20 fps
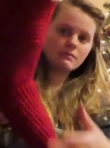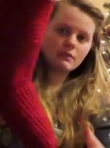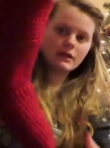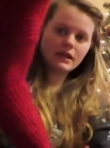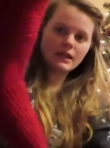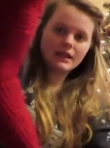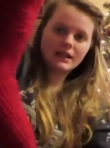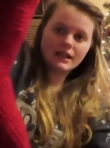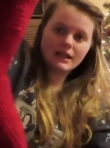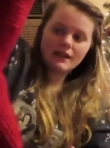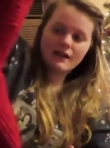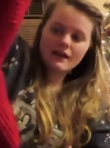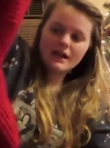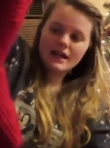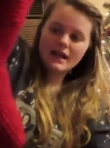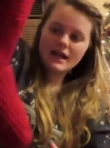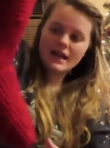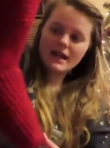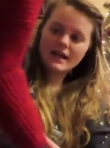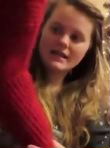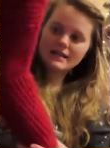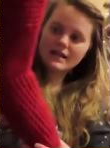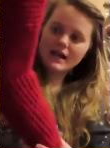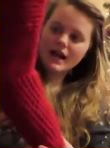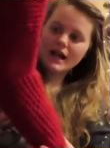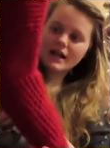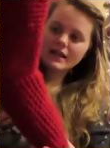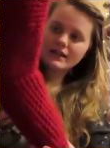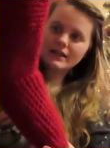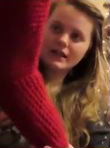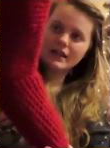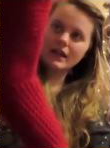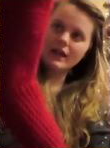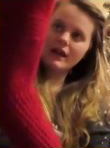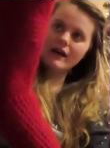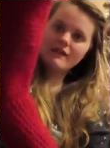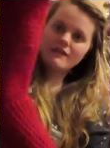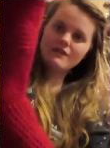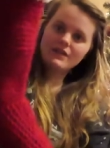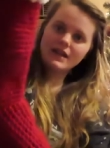But here it is. I
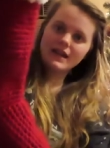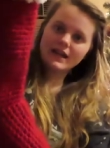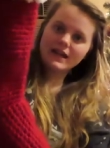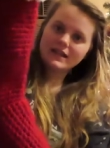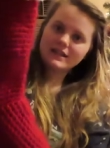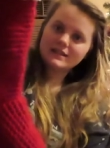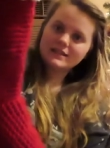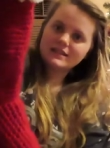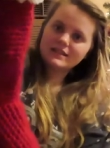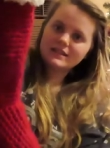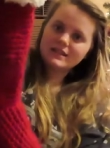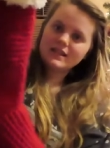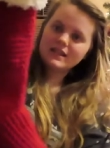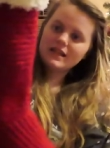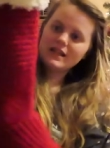love it